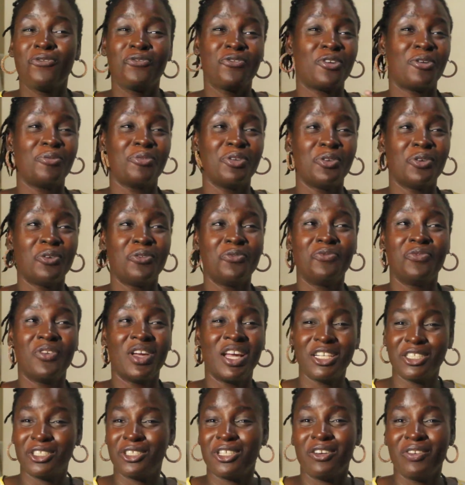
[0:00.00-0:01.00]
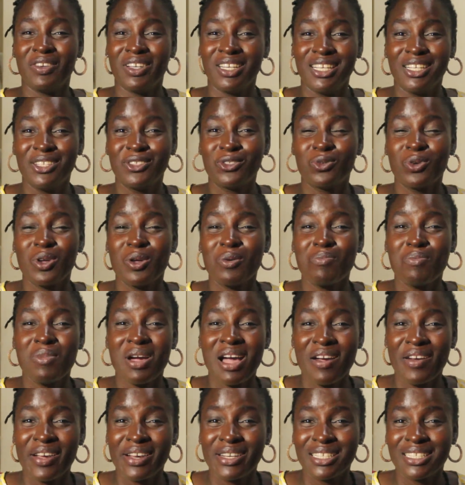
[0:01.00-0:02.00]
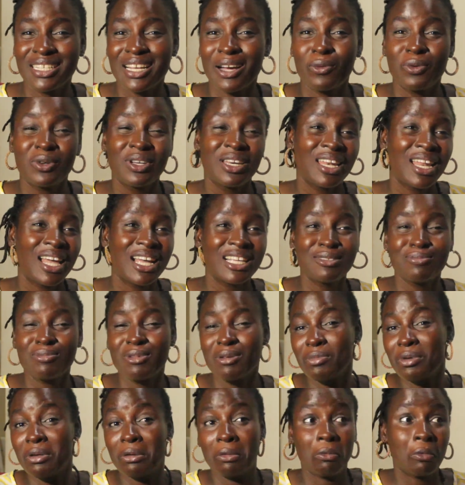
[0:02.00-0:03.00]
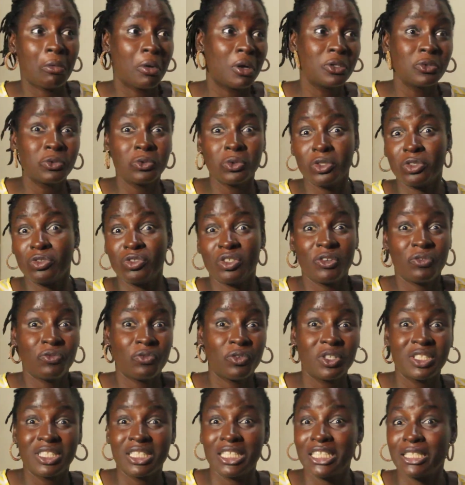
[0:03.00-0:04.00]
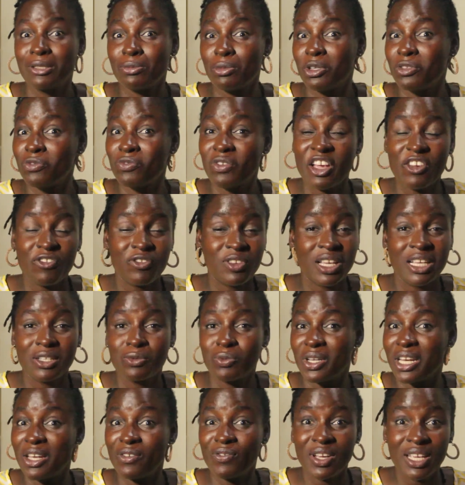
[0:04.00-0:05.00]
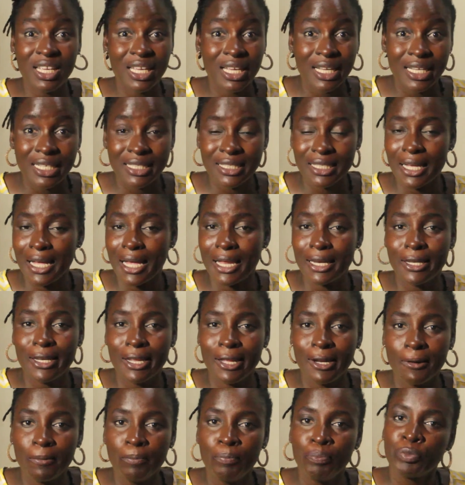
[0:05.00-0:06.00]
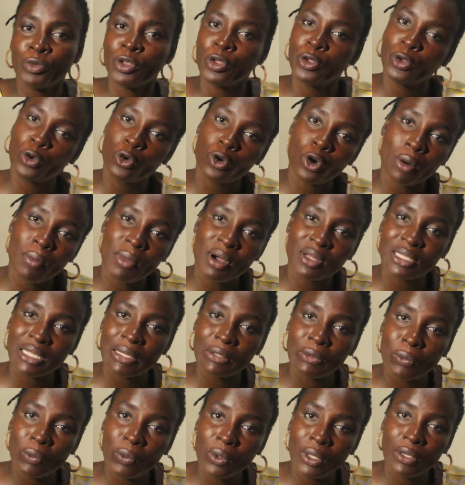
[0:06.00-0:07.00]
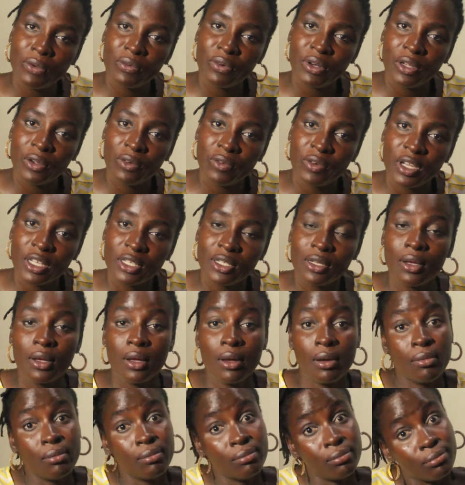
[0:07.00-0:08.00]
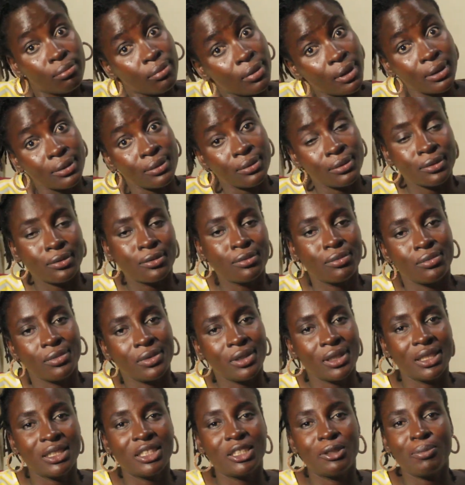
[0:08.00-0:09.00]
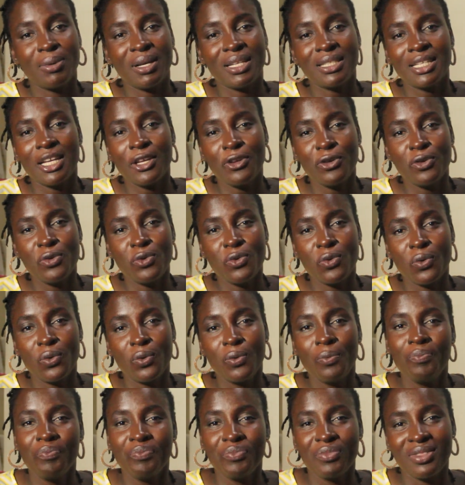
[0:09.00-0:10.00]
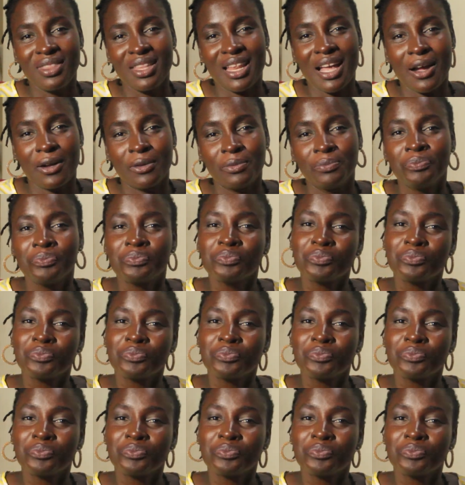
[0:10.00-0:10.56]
from, you know, venturing into a marriage that would last maybe 1, 2, 3, 4, 6 months, 5 years, whatever years, and then you come out and only regret. But it's better you know now.